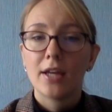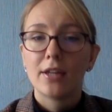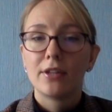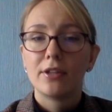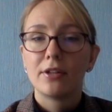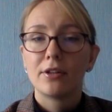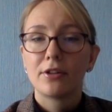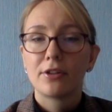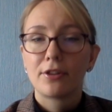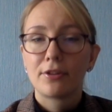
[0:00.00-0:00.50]

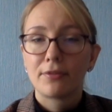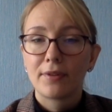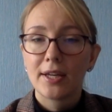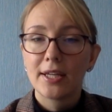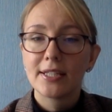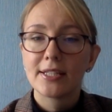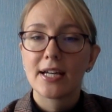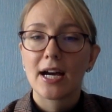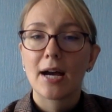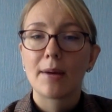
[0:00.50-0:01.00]
there are
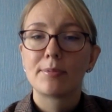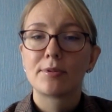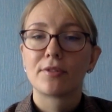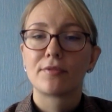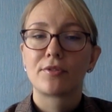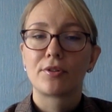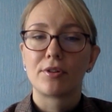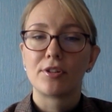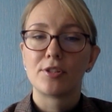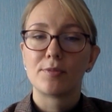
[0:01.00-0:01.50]
3 types
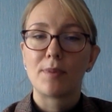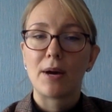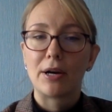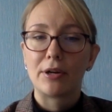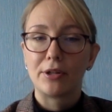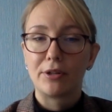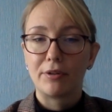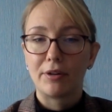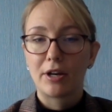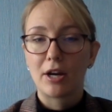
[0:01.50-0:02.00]
of
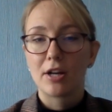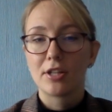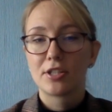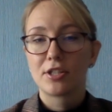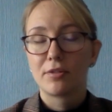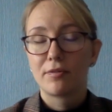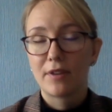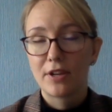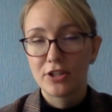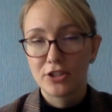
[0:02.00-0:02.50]
transboundary
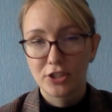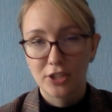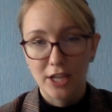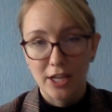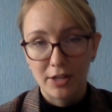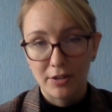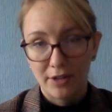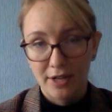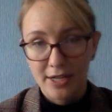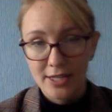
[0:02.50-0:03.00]
conservation
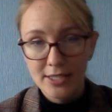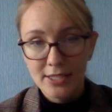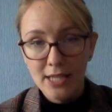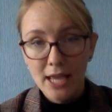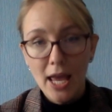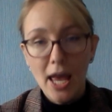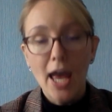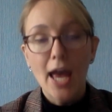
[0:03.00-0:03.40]
areas,